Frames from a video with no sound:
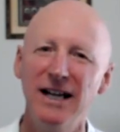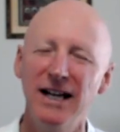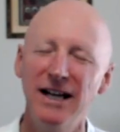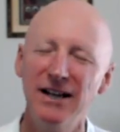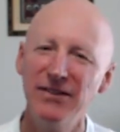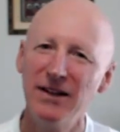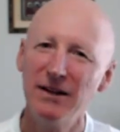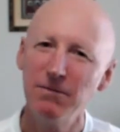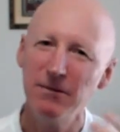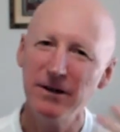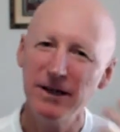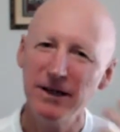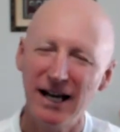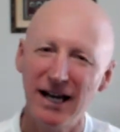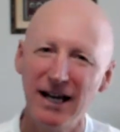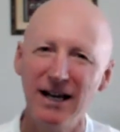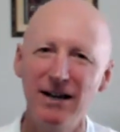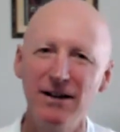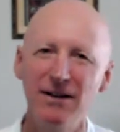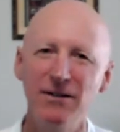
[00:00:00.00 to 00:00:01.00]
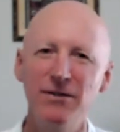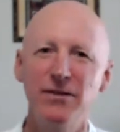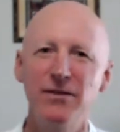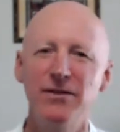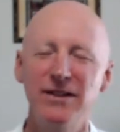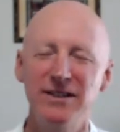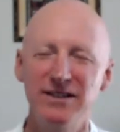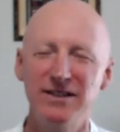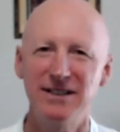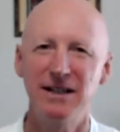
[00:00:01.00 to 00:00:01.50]
And then we have
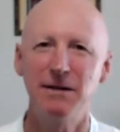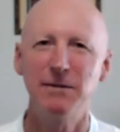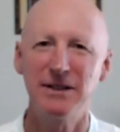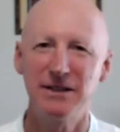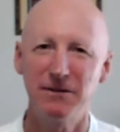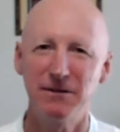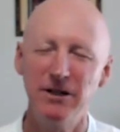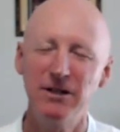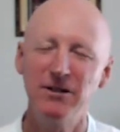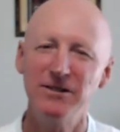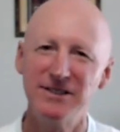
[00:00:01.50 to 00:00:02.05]
the samatha,